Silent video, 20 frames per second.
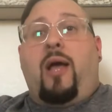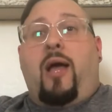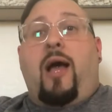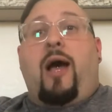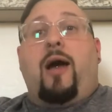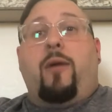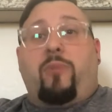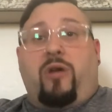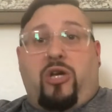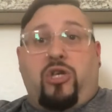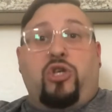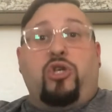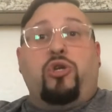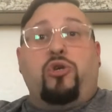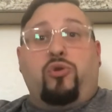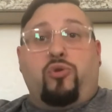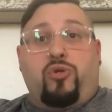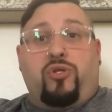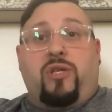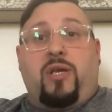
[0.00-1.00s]
I'm not
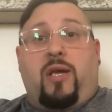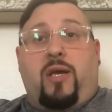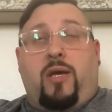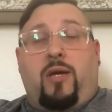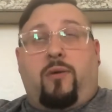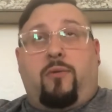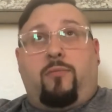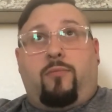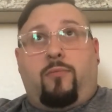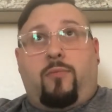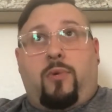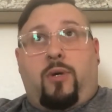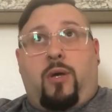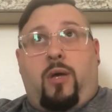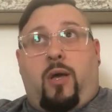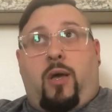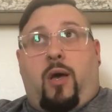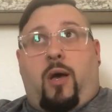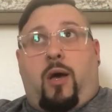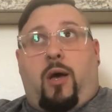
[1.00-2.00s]
using
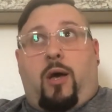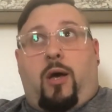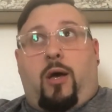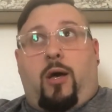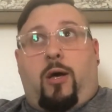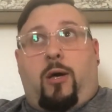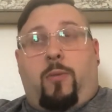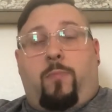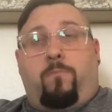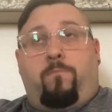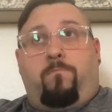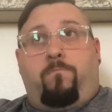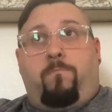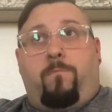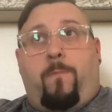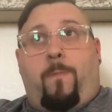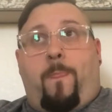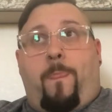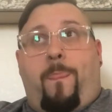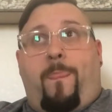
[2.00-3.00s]
um,
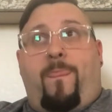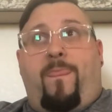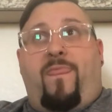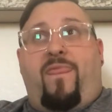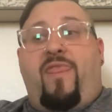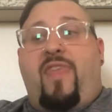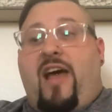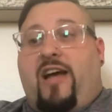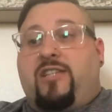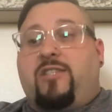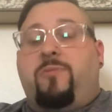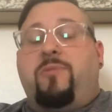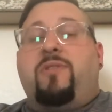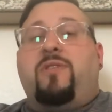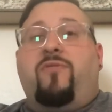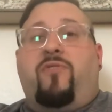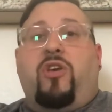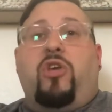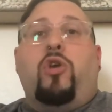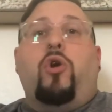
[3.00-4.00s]
that
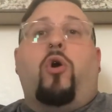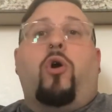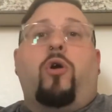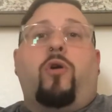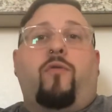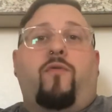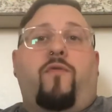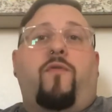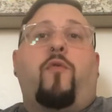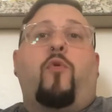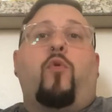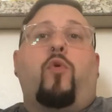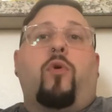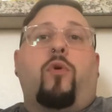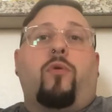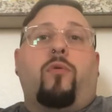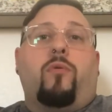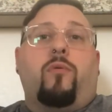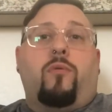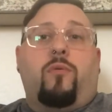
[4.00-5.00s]
specific yarn
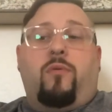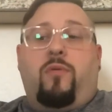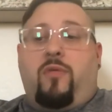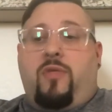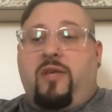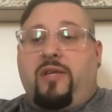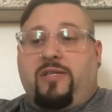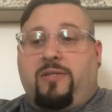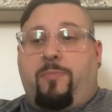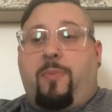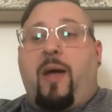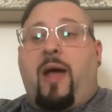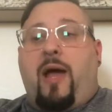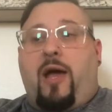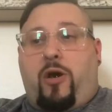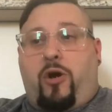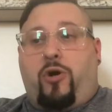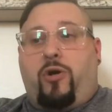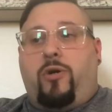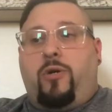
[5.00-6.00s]
for this
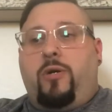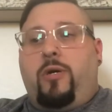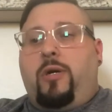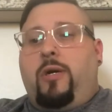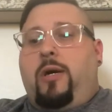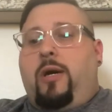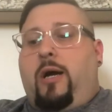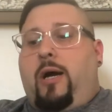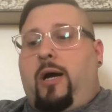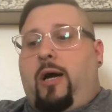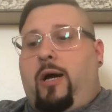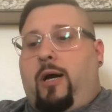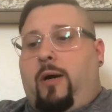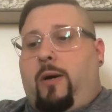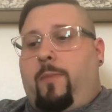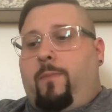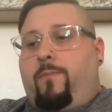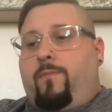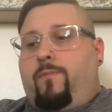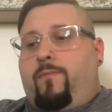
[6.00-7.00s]
pattern.
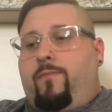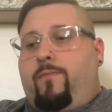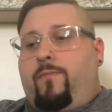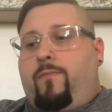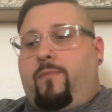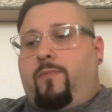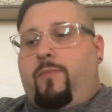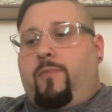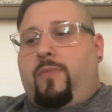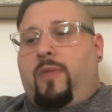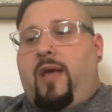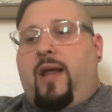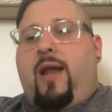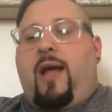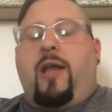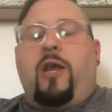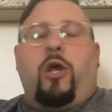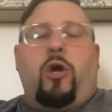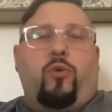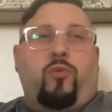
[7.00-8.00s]
Um, and
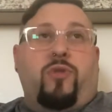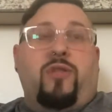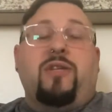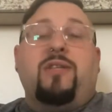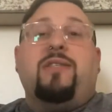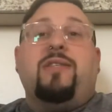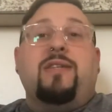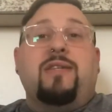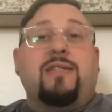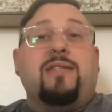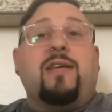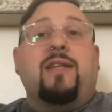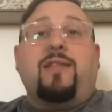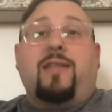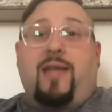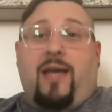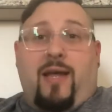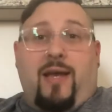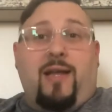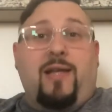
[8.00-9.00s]
I know this is a
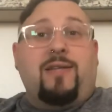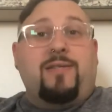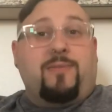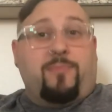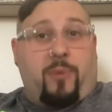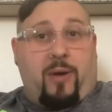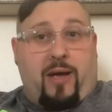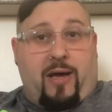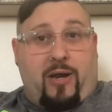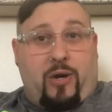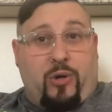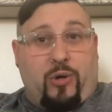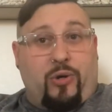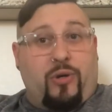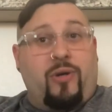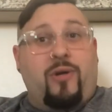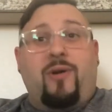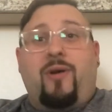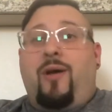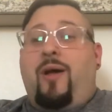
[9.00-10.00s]
lady's
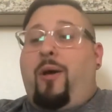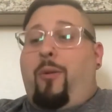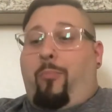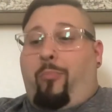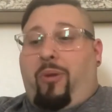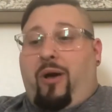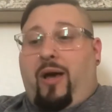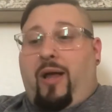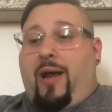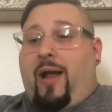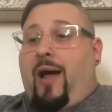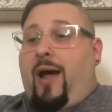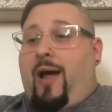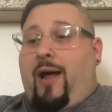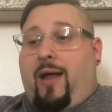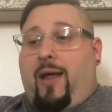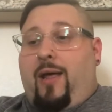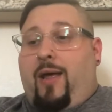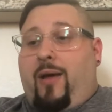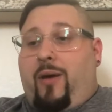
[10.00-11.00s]
pattern, but
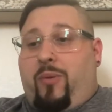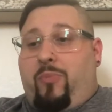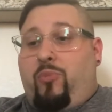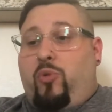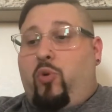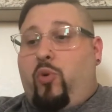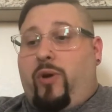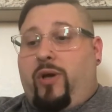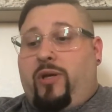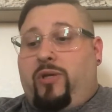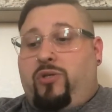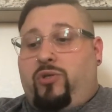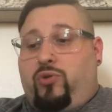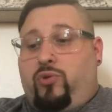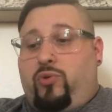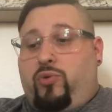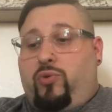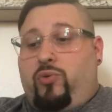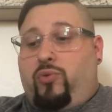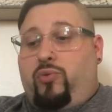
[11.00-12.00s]
I am going
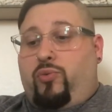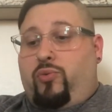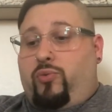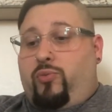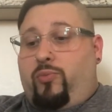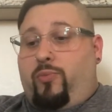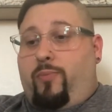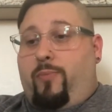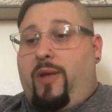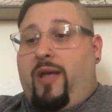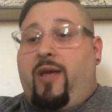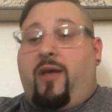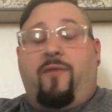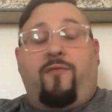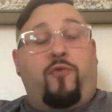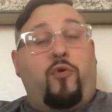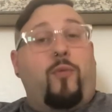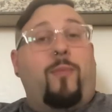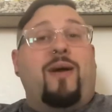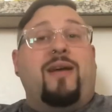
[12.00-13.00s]
to make it
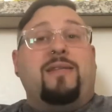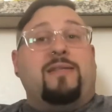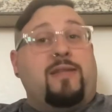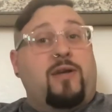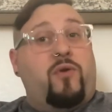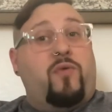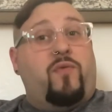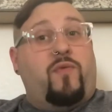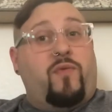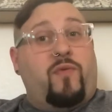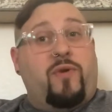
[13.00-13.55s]
for myself